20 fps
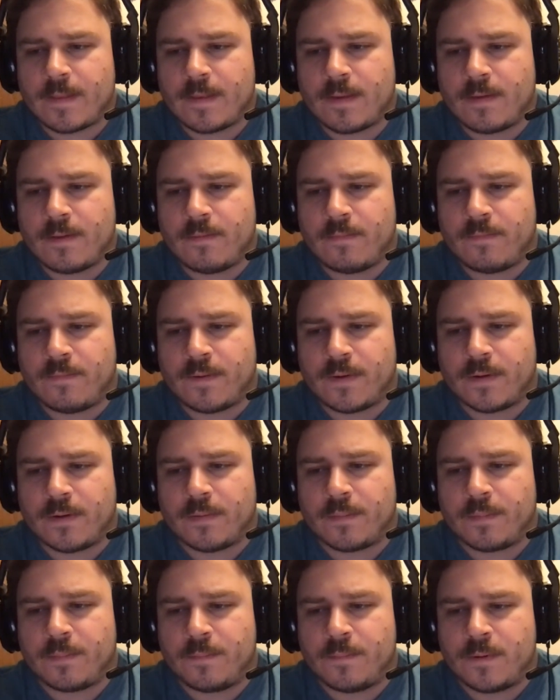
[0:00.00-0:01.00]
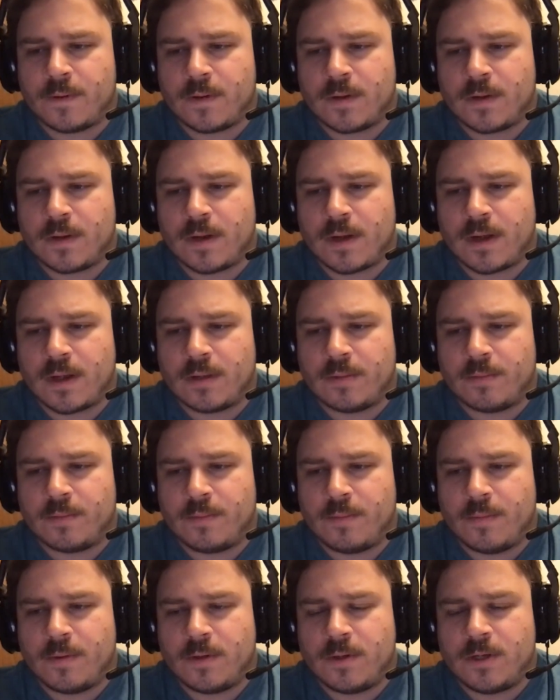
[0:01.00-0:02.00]
for a
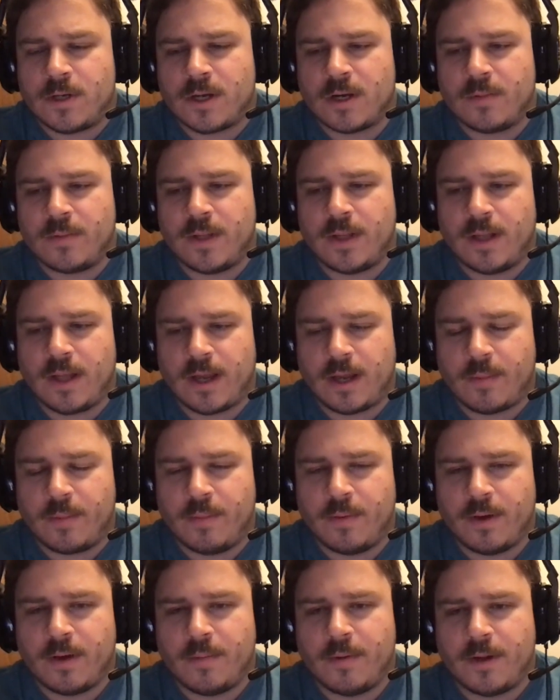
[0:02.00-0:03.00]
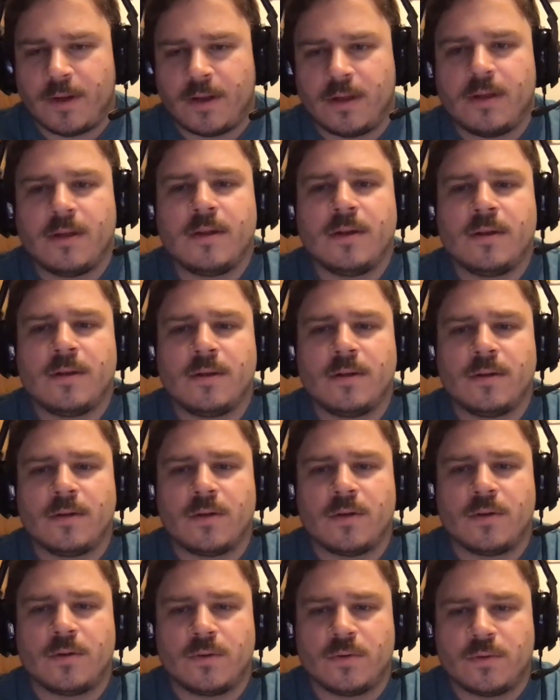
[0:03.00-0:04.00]
gentleman like Bubba,
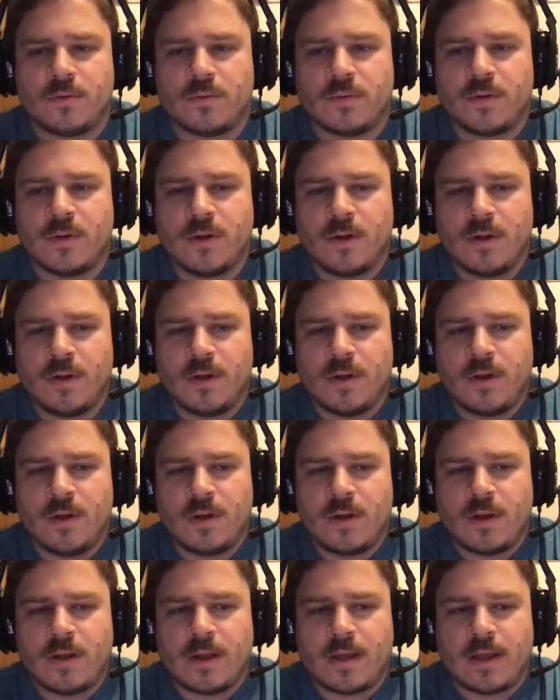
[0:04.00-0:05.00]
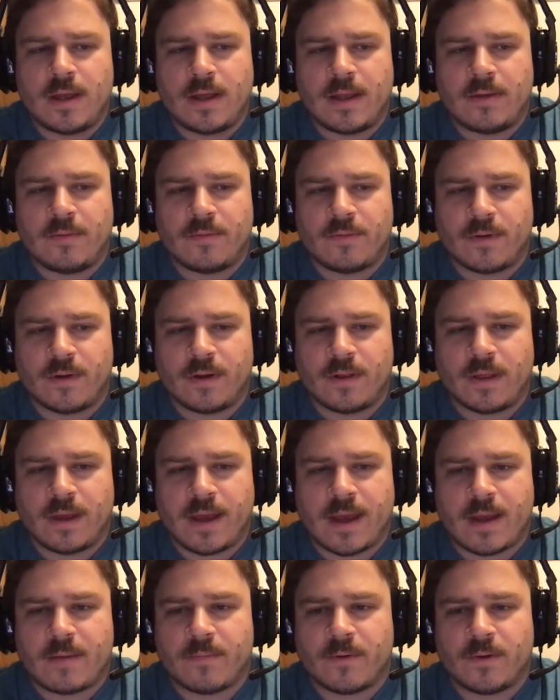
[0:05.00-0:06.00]
who in front of the
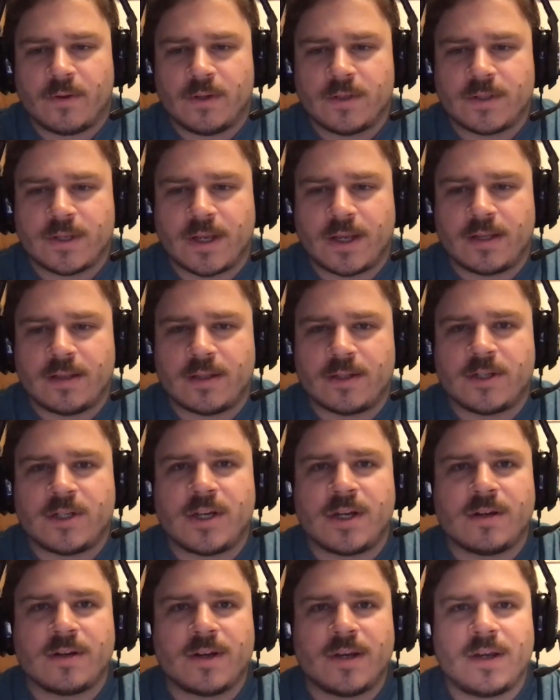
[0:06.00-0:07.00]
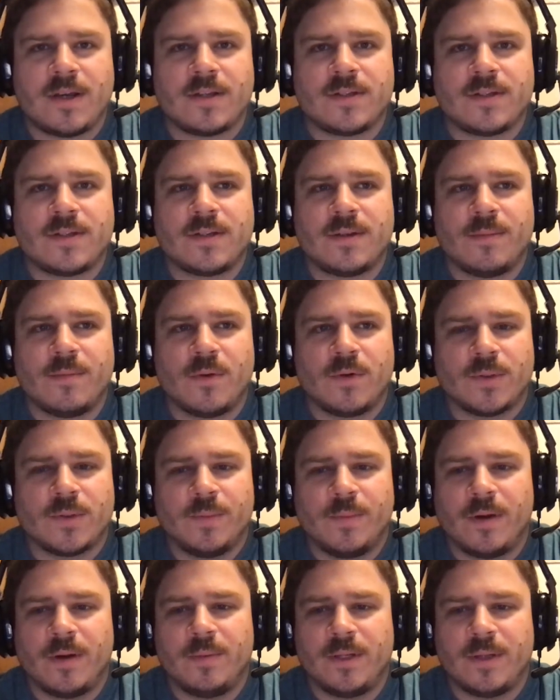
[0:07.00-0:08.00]
camera looks like the cheeriest, most
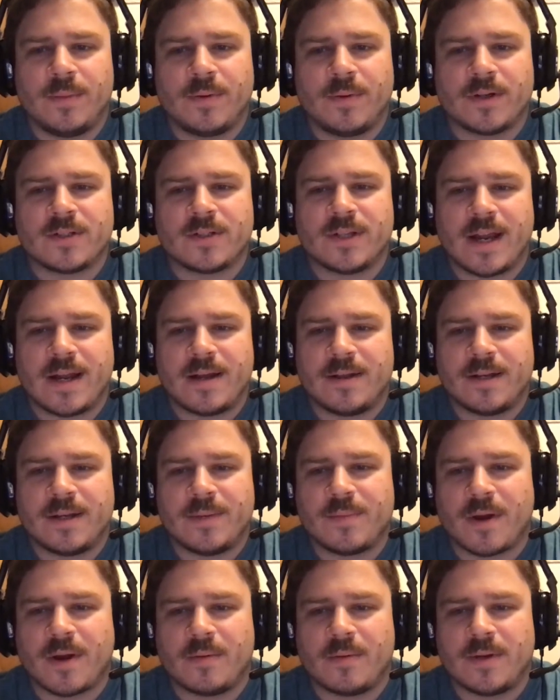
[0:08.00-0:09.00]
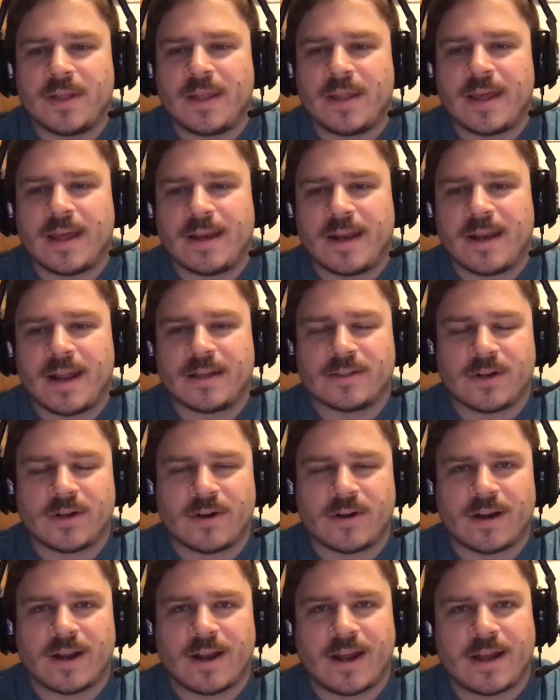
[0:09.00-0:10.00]
bubbly personality probably that
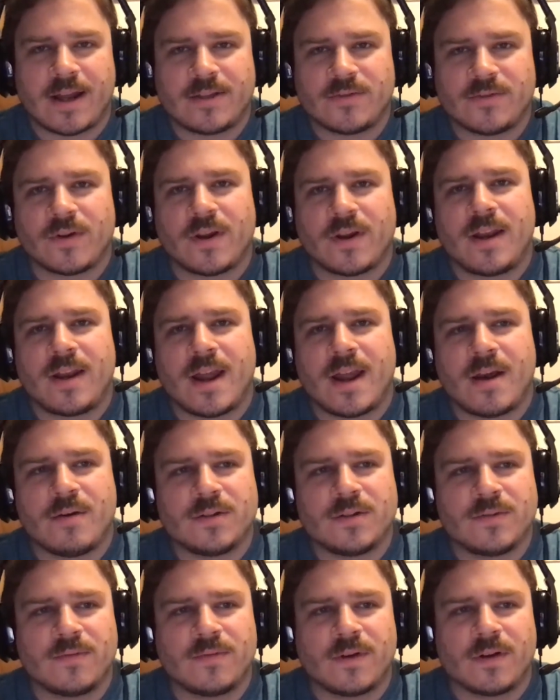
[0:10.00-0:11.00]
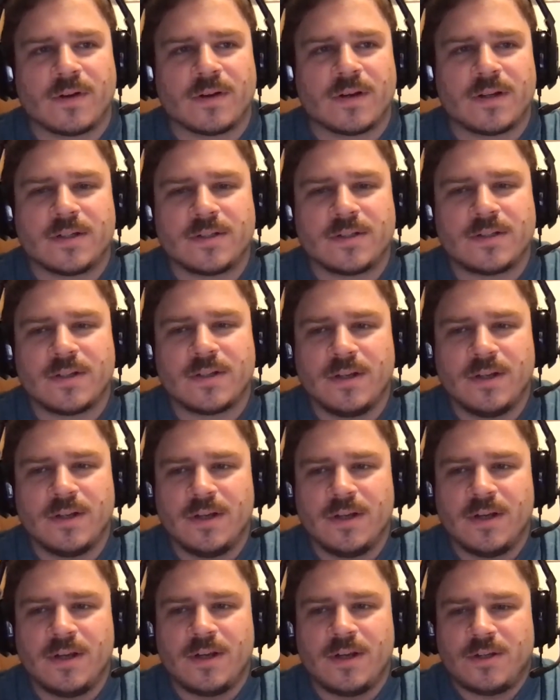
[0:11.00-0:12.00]
NASCAR has right now, as far as
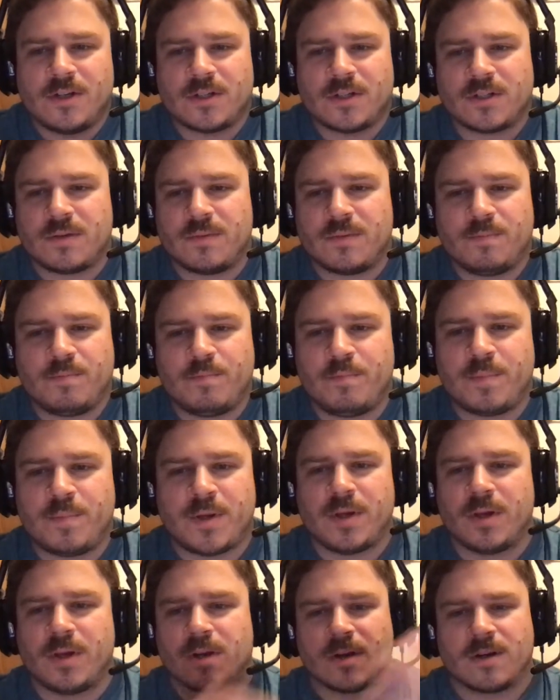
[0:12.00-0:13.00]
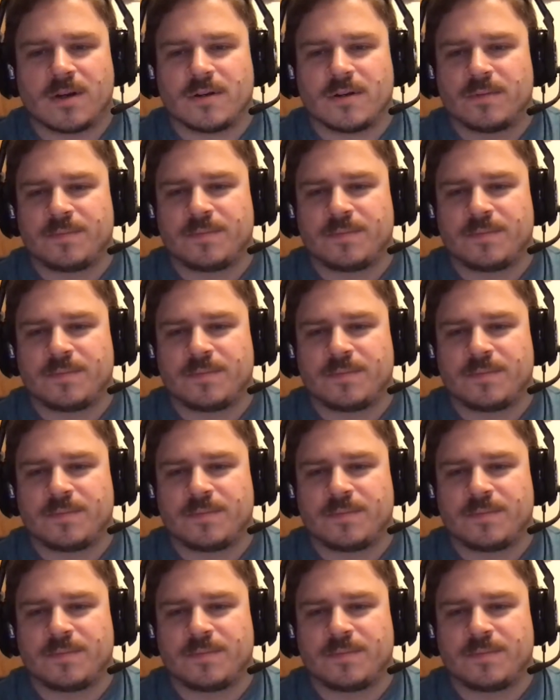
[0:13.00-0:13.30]
just pure,